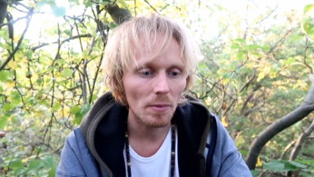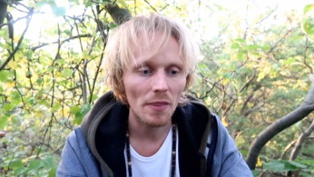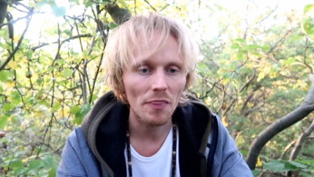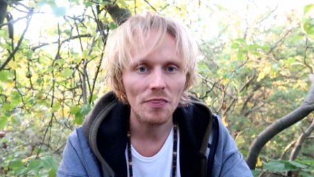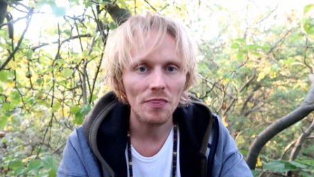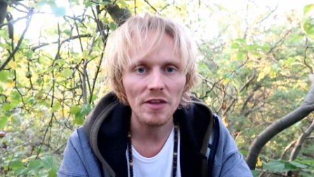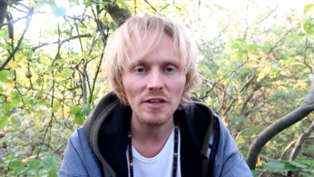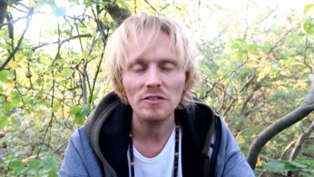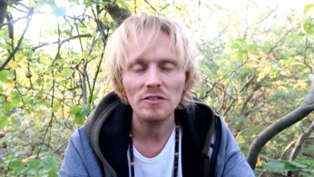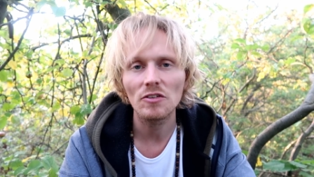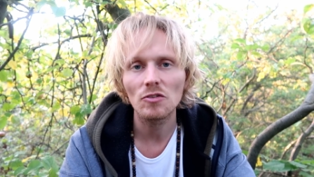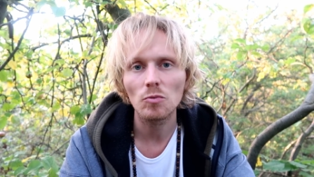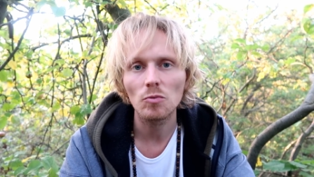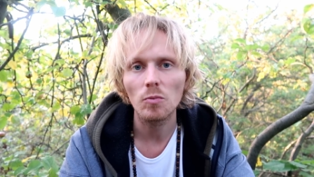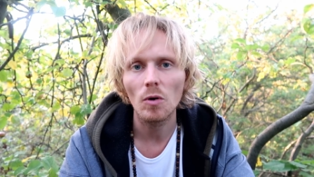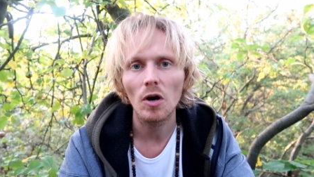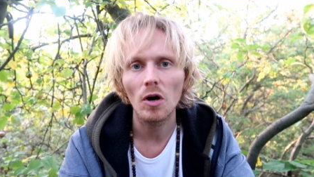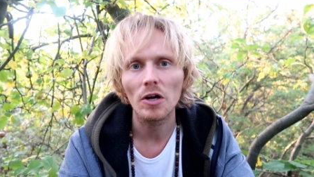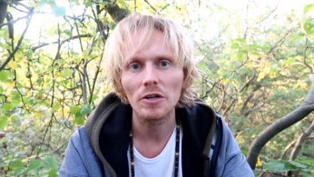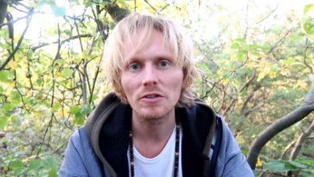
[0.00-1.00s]
and this is
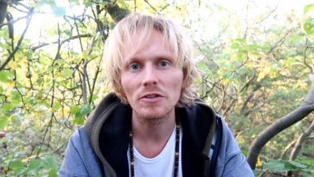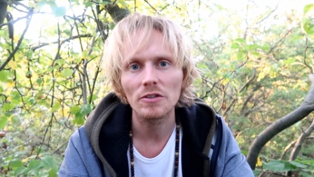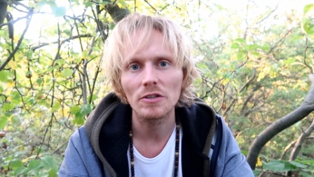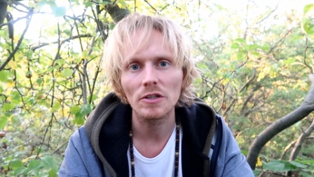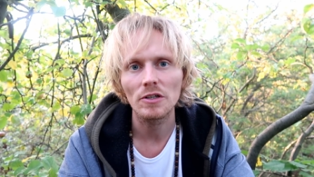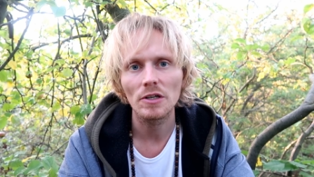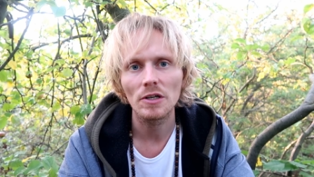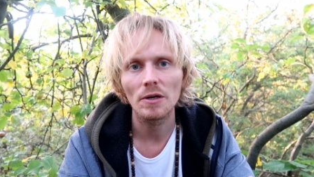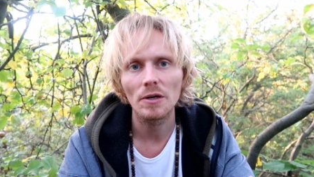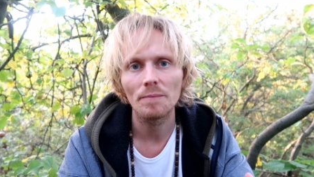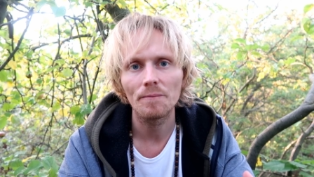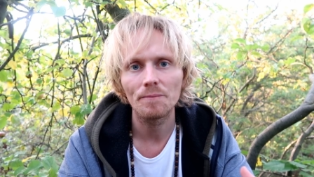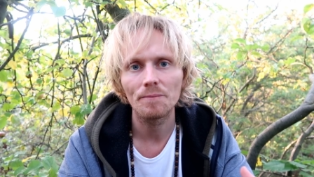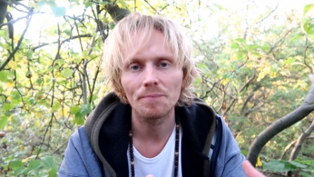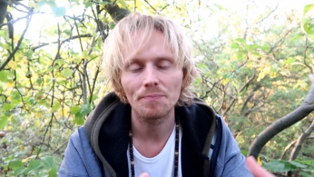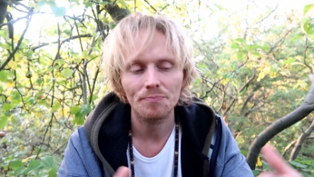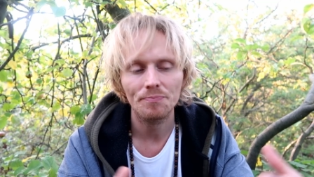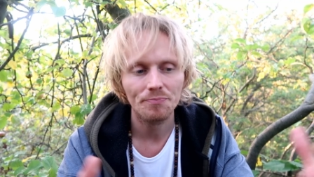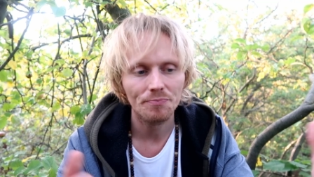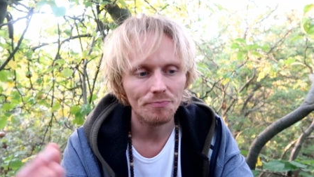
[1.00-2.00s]
what
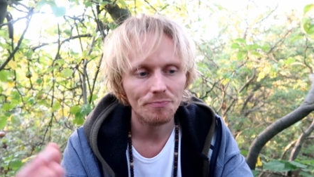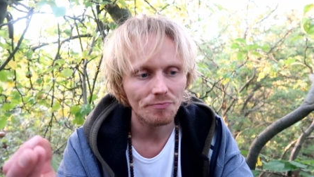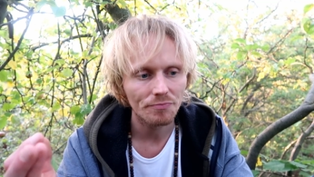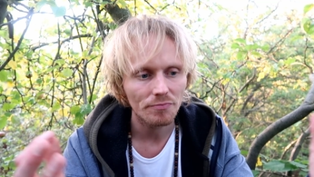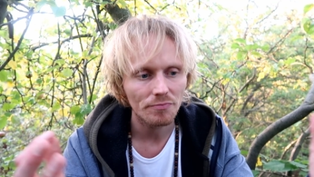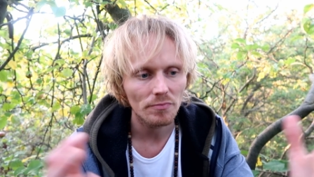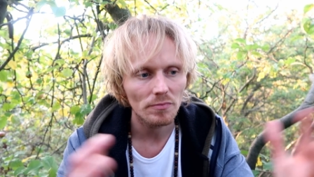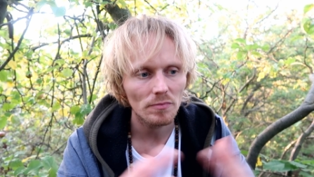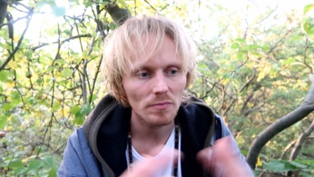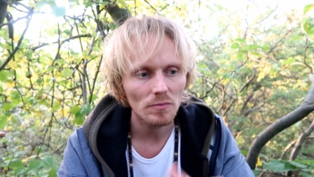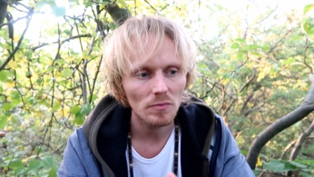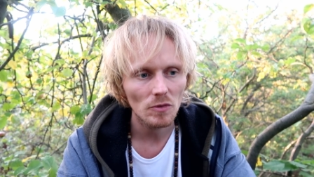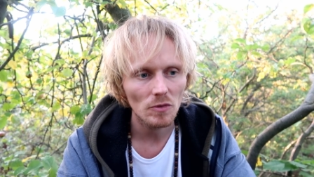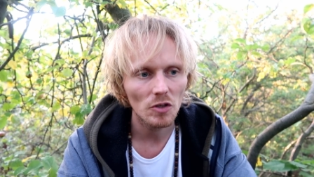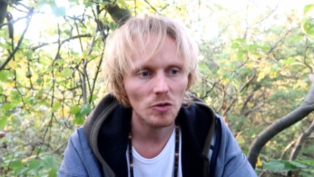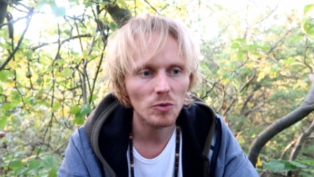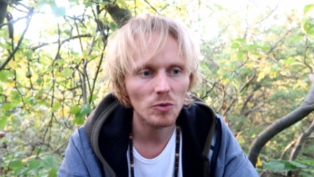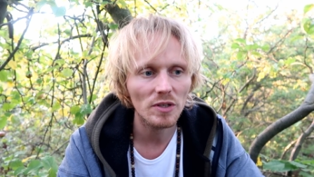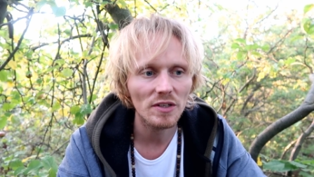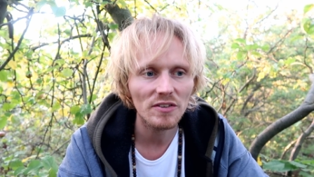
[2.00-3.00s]

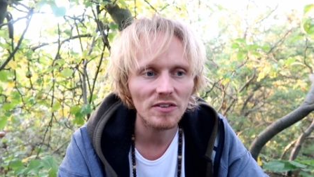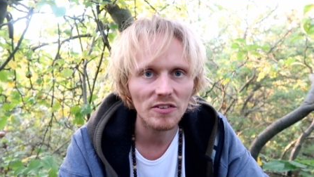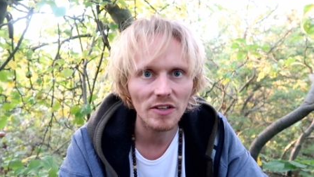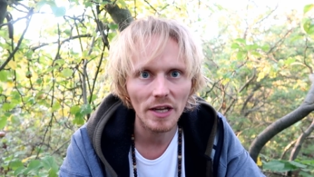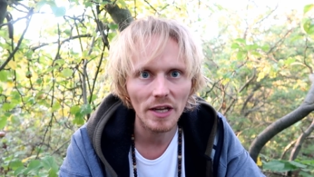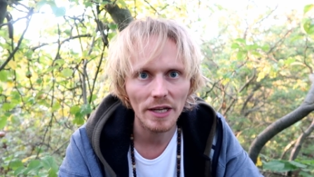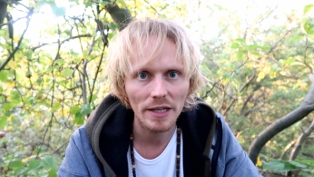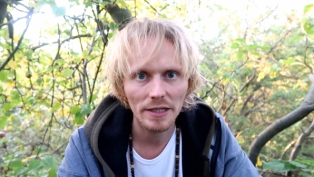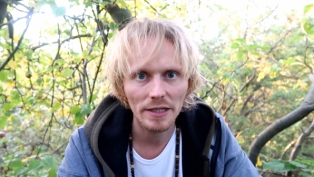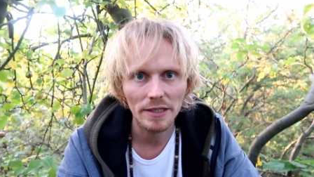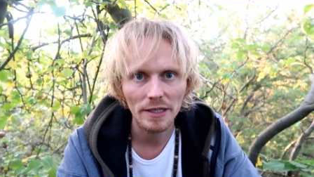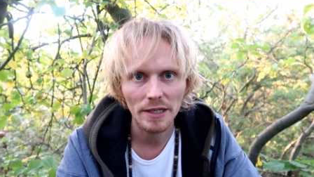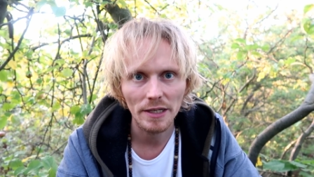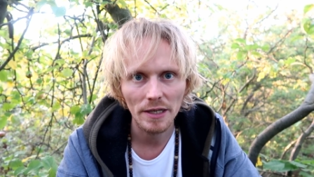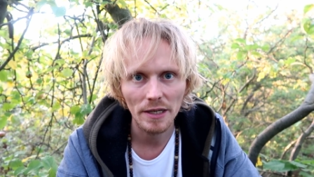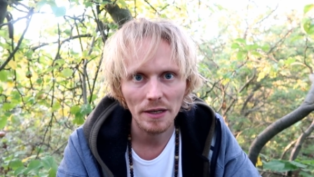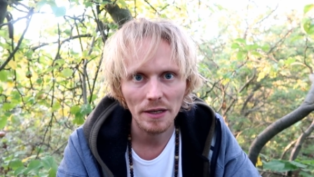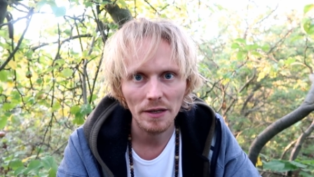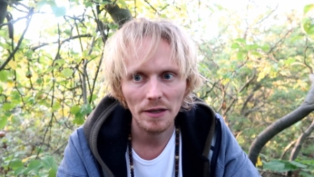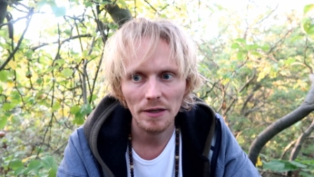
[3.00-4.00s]
you can
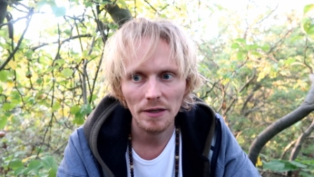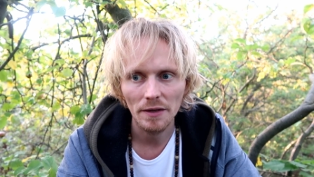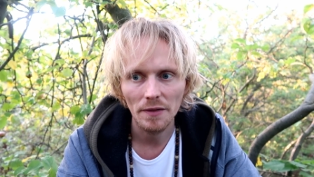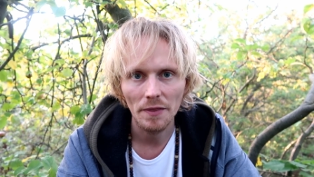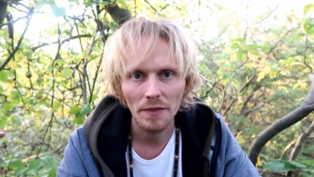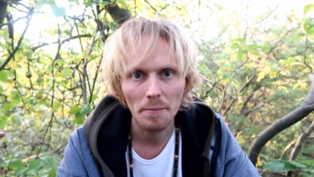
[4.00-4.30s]
say